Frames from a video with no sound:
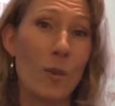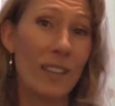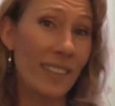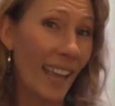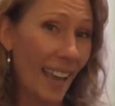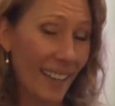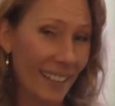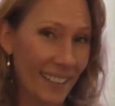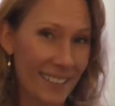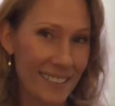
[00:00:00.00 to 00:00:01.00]
what the
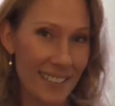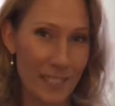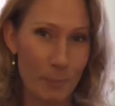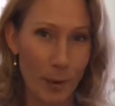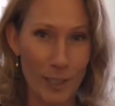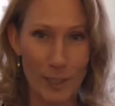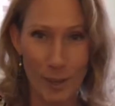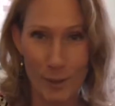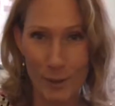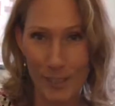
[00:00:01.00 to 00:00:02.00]
heck is this
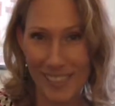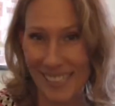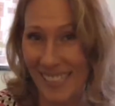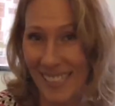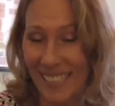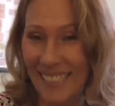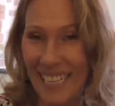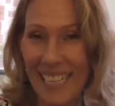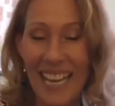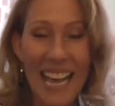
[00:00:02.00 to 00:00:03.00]
BodyTalk Cortices
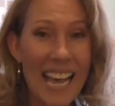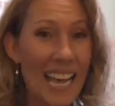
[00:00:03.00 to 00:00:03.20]
technique?